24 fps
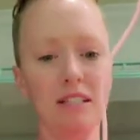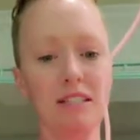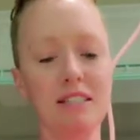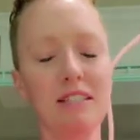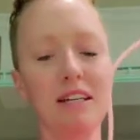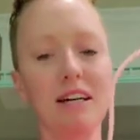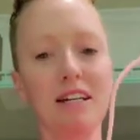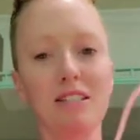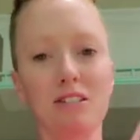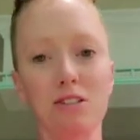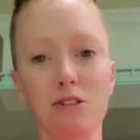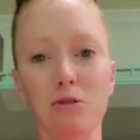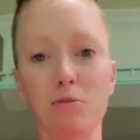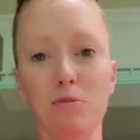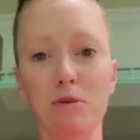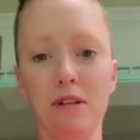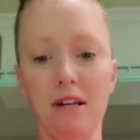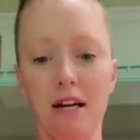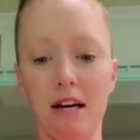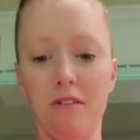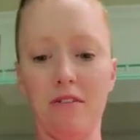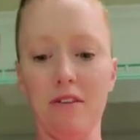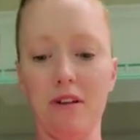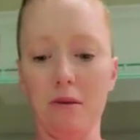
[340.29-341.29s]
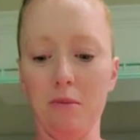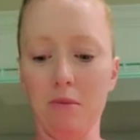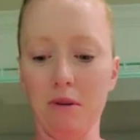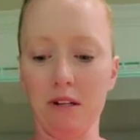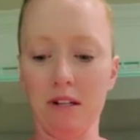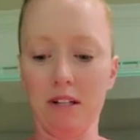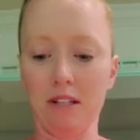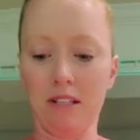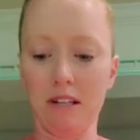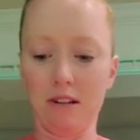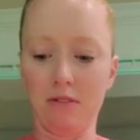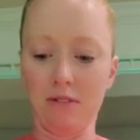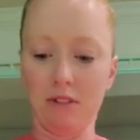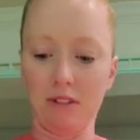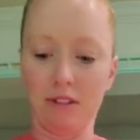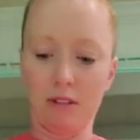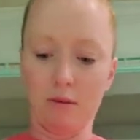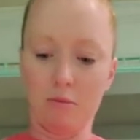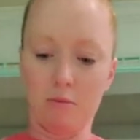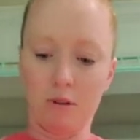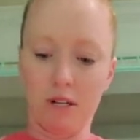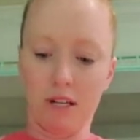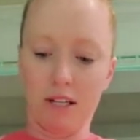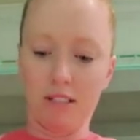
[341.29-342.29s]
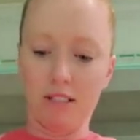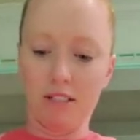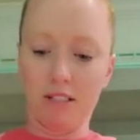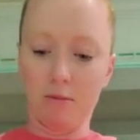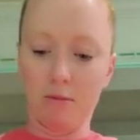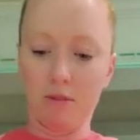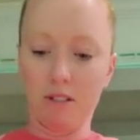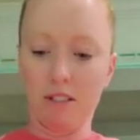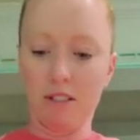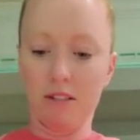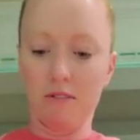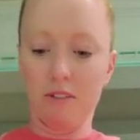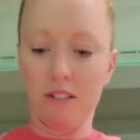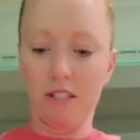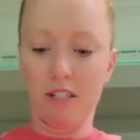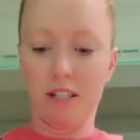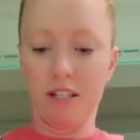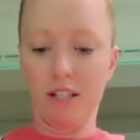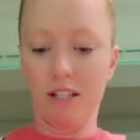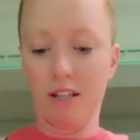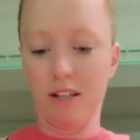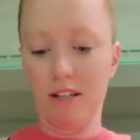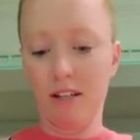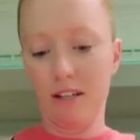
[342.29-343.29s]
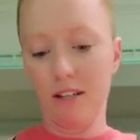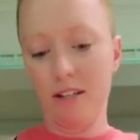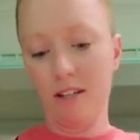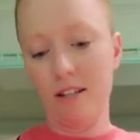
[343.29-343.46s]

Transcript: It's not super heavy, but it definitely could break something if it hit it.